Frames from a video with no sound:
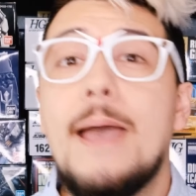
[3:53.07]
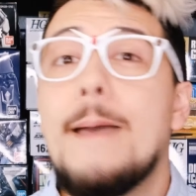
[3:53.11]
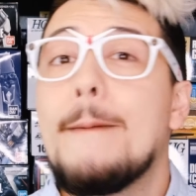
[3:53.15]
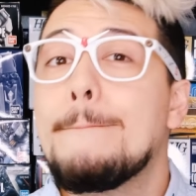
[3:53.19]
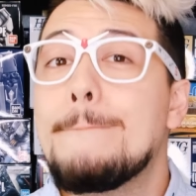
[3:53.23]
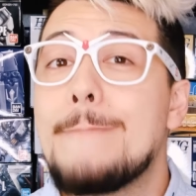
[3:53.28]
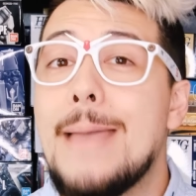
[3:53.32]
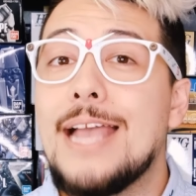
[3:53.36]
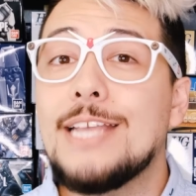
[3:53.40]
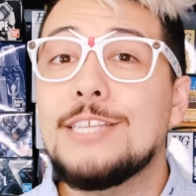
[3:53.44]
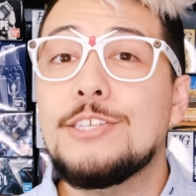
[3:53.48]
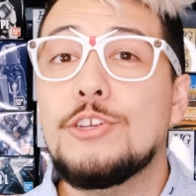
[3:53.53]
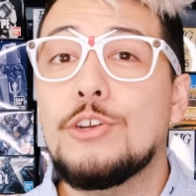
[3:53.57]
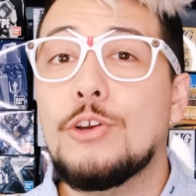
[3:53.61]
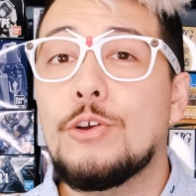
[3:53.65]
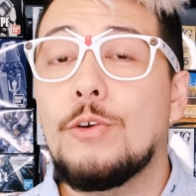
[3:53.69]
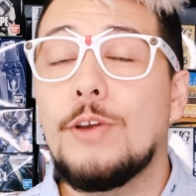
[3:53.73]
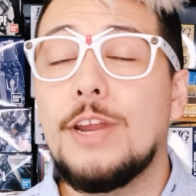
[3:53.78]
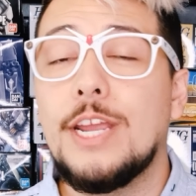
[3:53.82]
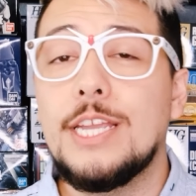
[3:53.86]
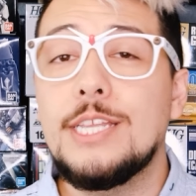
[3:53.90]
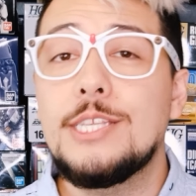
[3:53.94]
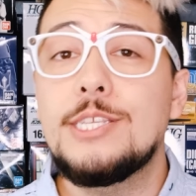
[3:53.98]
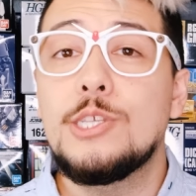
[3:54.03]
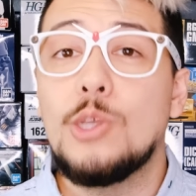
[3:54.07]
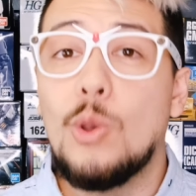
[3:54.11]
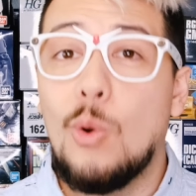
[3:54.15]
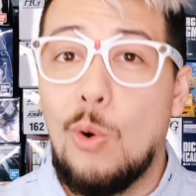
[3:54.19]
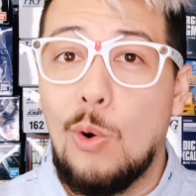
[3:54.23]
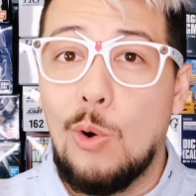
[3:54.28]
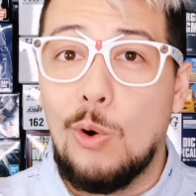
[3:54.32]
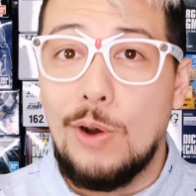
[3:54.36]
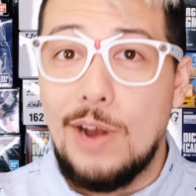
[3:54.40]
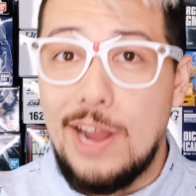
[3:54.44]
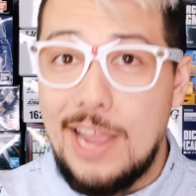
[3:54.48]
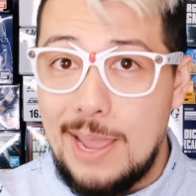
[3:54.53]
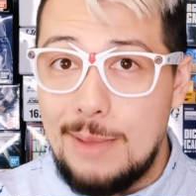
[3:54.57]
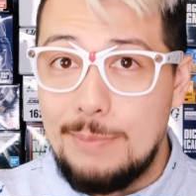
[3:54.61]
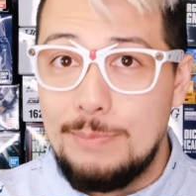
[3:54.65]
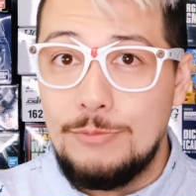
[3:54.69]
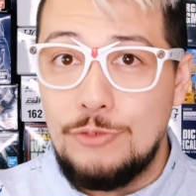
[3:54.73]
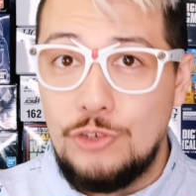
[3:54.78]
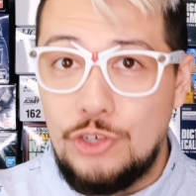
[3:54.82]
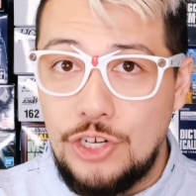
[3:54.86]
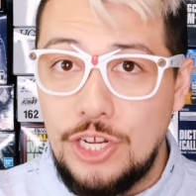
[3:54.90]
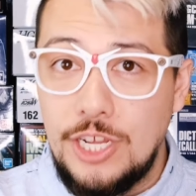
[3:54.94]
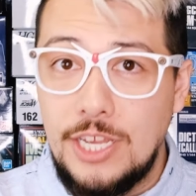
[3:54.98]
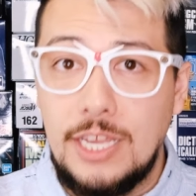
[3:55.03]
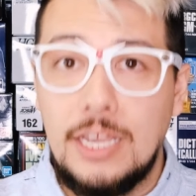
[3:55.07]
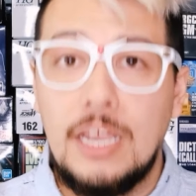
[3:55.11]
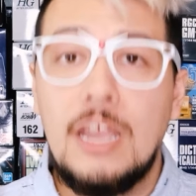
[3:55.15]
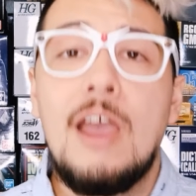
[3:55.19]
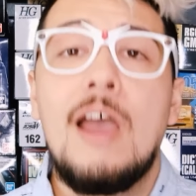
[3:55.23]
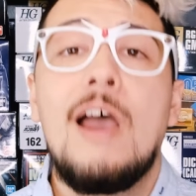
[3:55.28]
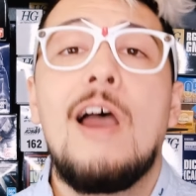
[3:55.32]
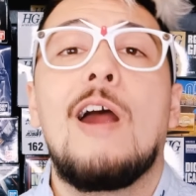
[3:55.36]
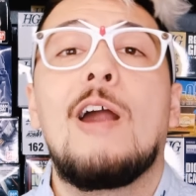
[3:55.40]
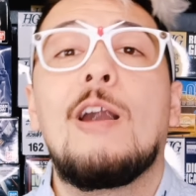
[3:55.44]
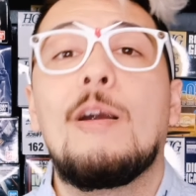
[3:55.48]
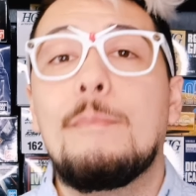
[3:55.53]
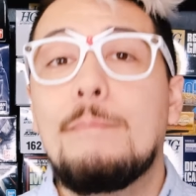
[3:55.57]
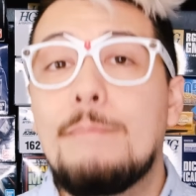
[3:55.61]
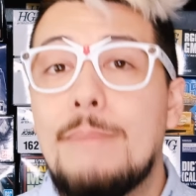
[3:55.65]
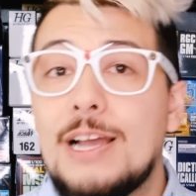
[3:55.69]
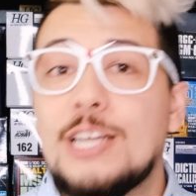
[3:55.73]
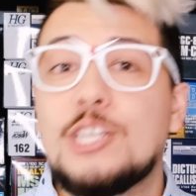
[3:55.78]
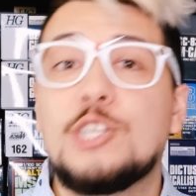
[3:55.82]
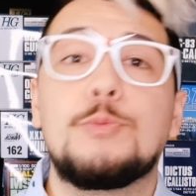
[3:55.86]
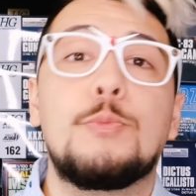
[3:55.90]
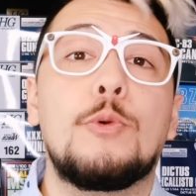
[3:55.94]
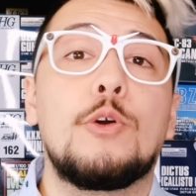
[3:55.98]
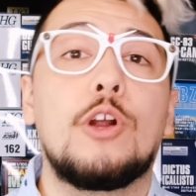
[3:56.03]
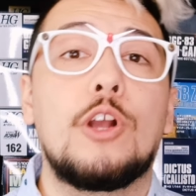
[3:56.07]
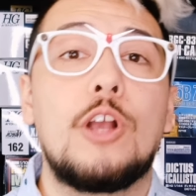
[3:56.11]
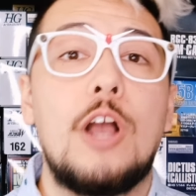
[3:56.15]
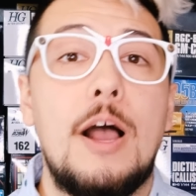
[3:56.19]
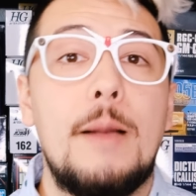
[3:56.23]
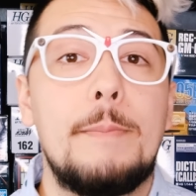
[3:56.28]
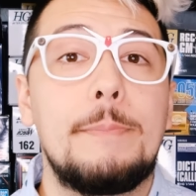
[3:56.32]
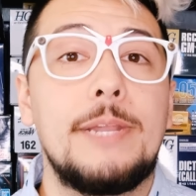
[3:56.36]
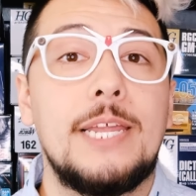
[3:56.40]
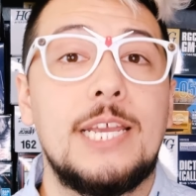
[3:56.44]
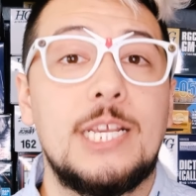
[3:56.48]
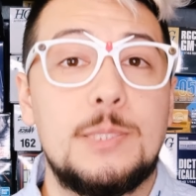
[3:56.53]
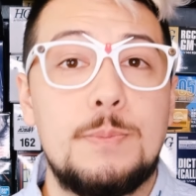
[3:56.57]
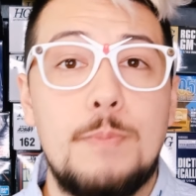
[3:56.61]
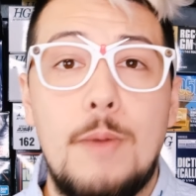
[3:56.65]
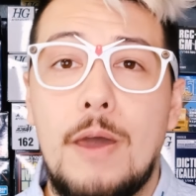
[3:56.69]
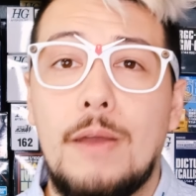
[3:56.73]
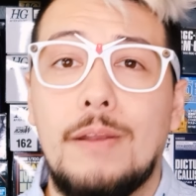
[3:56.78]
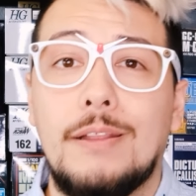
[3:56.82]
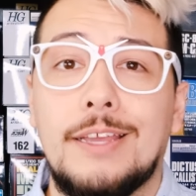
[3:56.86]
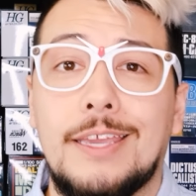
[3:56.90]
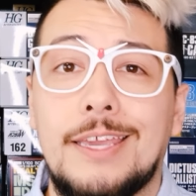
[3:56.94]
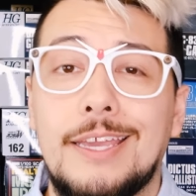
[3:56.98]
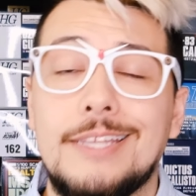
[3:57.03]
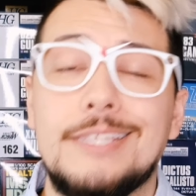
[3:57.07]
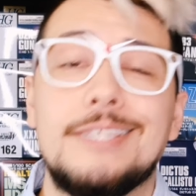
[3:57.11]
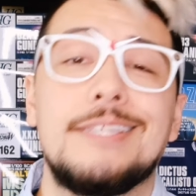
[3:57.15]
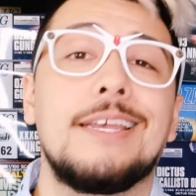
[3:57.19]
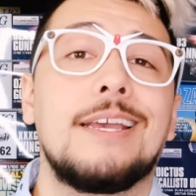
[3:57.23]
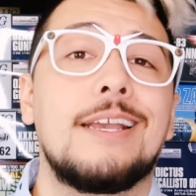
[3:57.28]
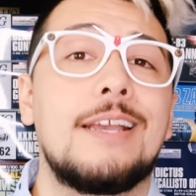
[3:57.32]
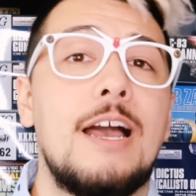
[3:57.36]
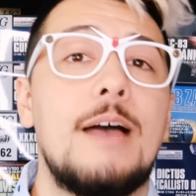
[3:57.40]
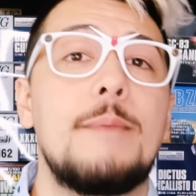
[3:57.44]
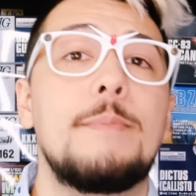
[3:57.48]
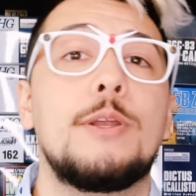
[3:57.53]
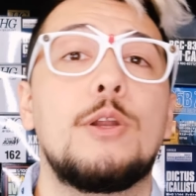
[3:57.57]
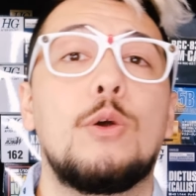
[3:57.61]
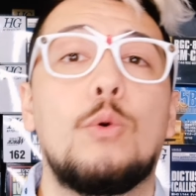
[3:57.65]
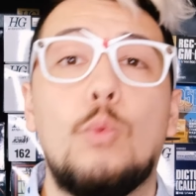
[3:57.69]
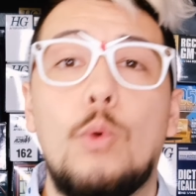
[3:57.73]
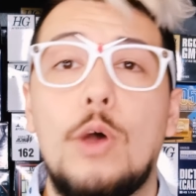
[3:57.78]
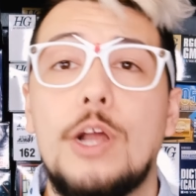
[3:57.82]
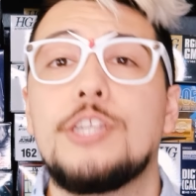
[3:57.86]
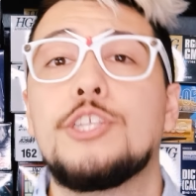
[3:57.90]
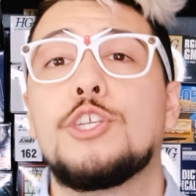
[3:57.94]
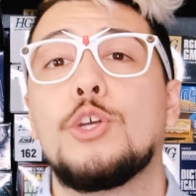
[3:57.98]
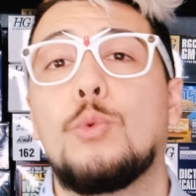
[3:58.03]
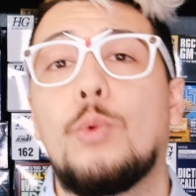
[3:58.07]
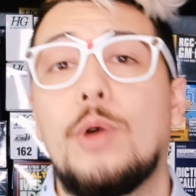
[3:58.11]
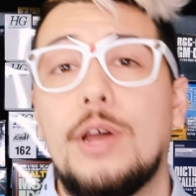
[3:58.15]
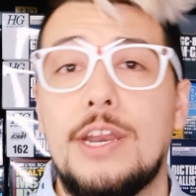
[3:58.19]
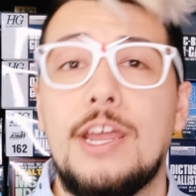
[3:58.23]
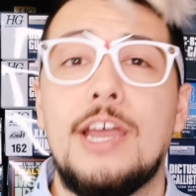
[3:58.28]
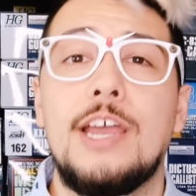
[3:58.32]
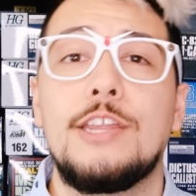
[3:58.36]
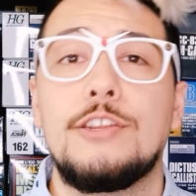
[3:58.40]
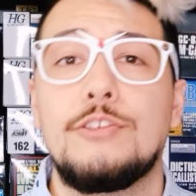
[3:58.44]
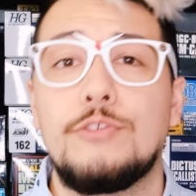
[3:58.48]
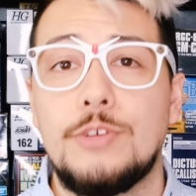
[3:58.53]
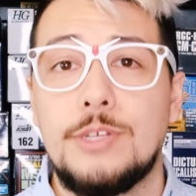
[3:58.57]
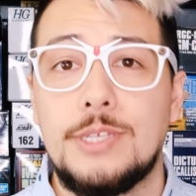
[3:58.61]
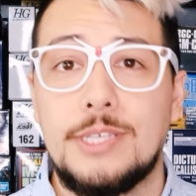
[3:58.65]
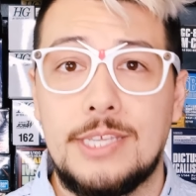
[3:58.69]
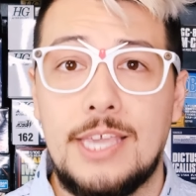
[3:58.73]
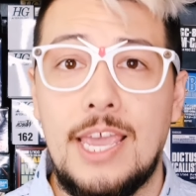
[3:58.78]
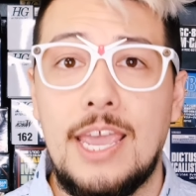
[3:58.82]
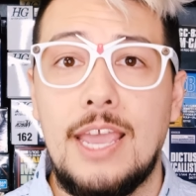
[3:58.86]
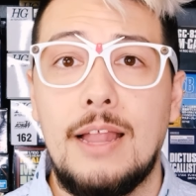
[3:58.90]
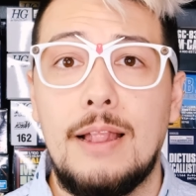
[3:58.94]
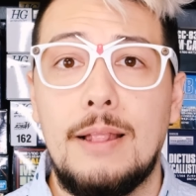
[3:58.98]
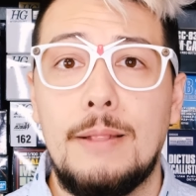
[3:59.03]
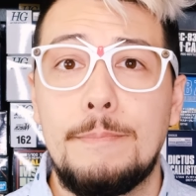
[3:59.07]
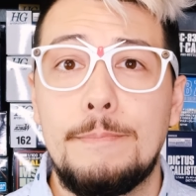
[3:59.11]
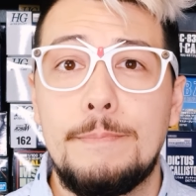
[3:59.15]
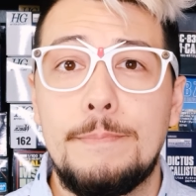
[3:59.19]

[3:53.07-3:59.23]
Master grades, or MG, are much more complex model kits that come in a 1-100 scale.